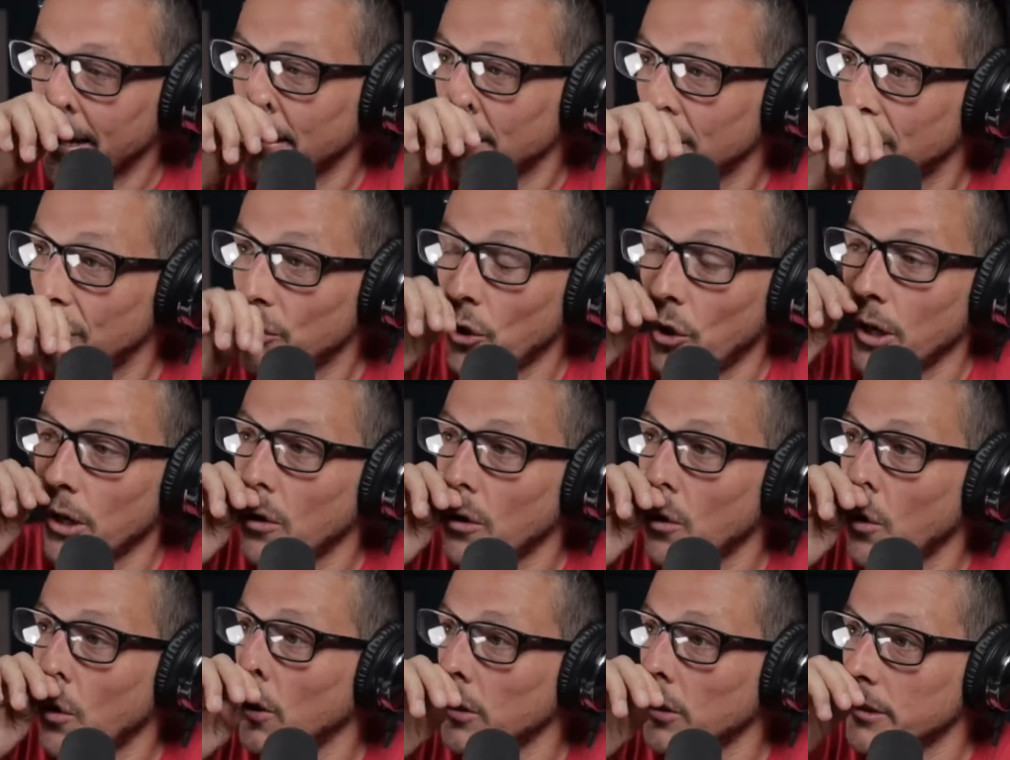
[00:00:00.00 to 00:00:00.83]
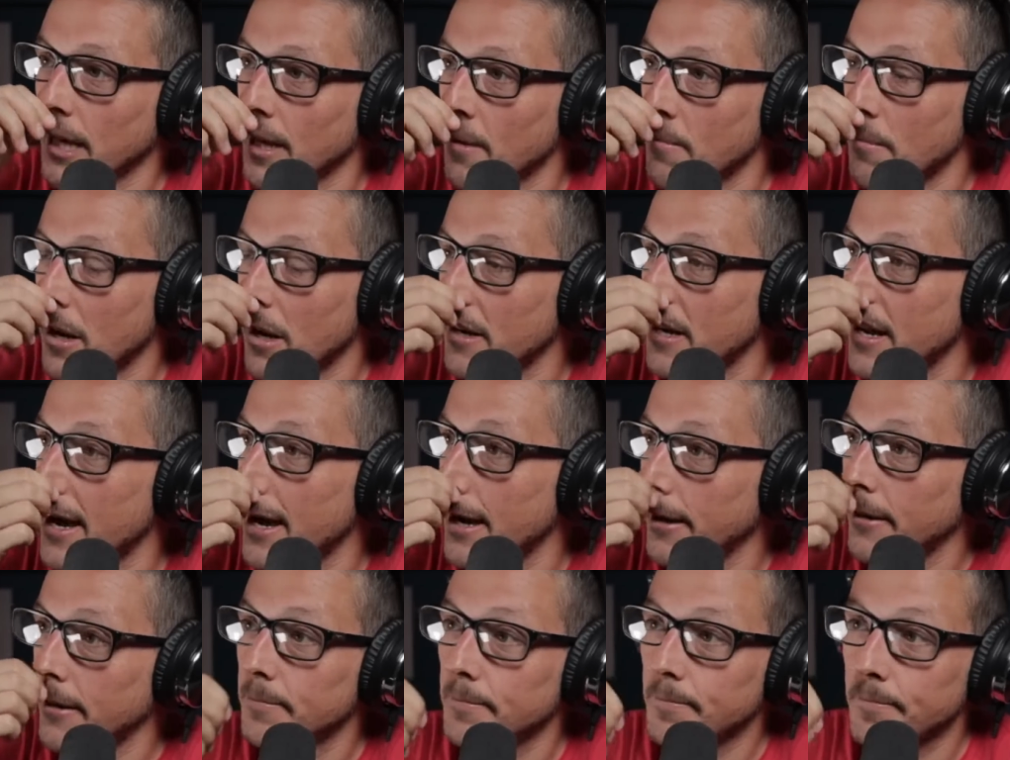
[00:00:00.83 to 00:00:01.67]
taught all day
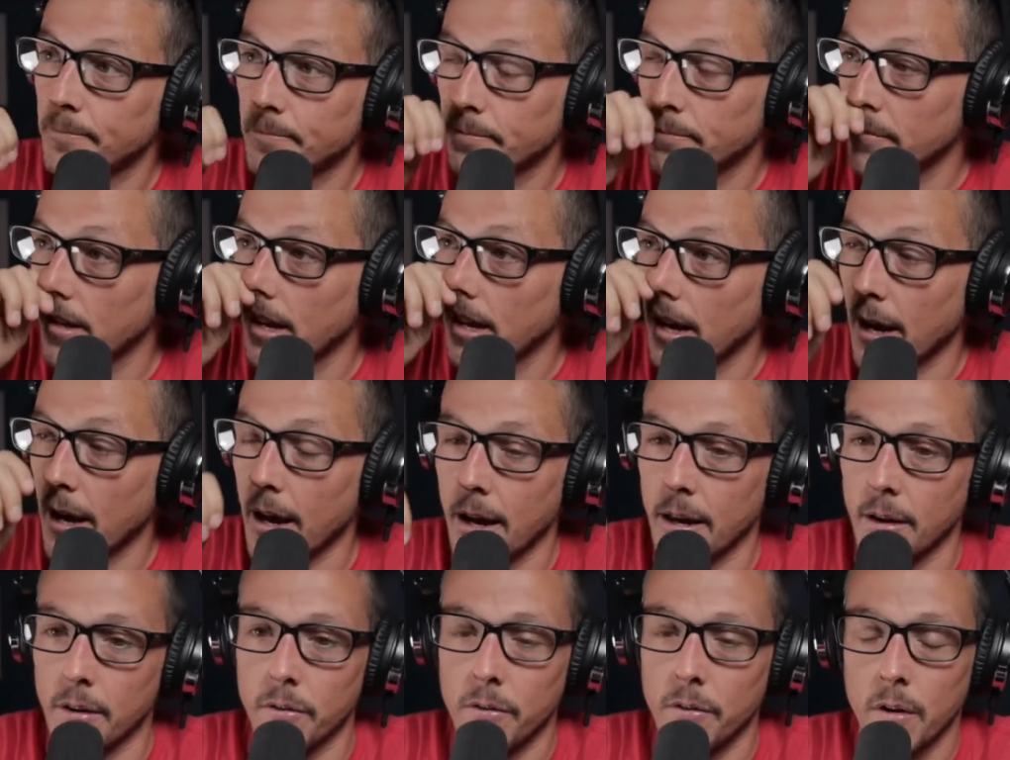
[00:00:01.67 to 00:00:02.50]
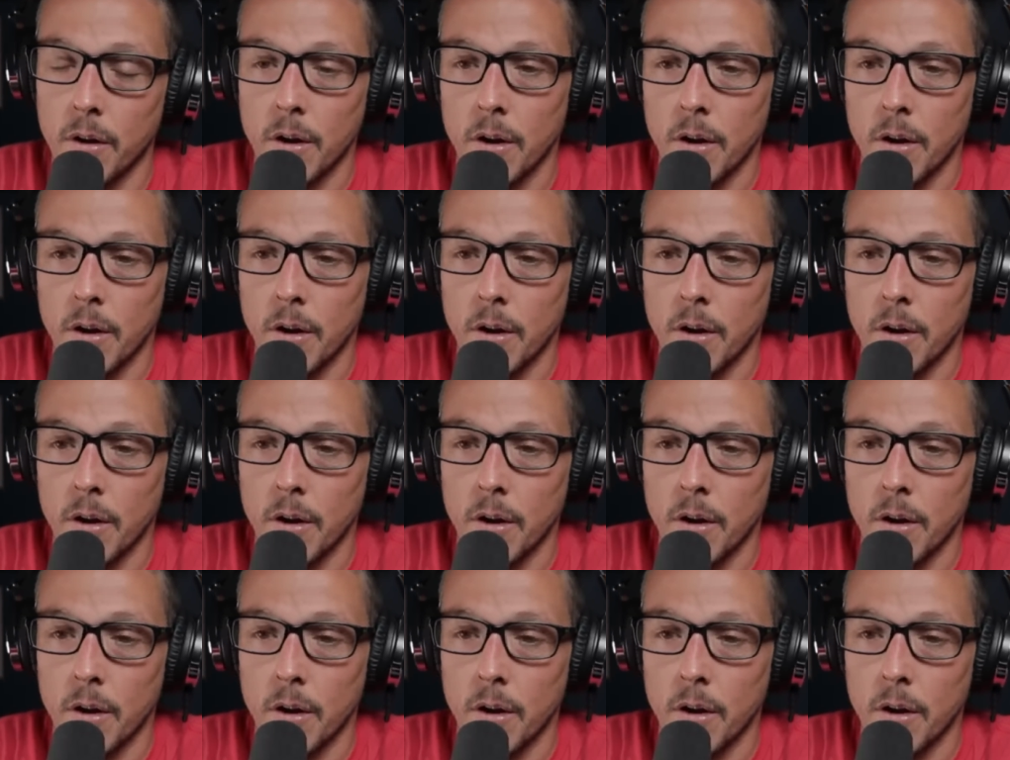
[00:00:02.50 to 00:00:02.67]
Monday. And